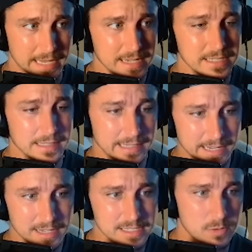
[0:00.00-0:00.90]
He's
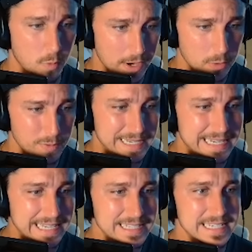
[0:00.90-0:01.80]
leading us where we
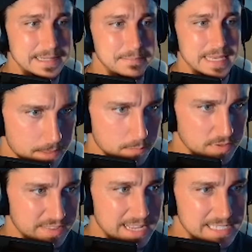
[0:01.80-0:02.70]
need to be. And with that